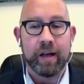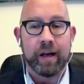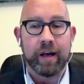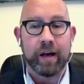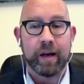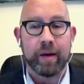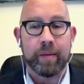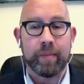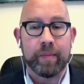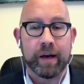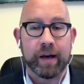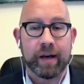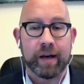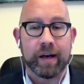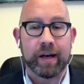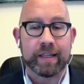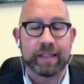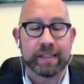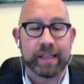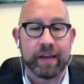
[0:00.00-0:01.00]
um, a,
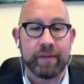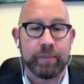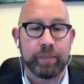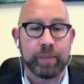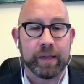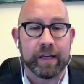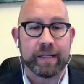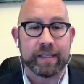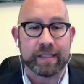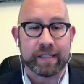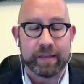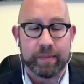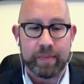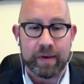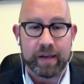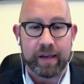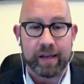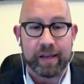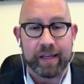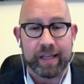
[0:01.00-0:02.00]
a, safe place to be.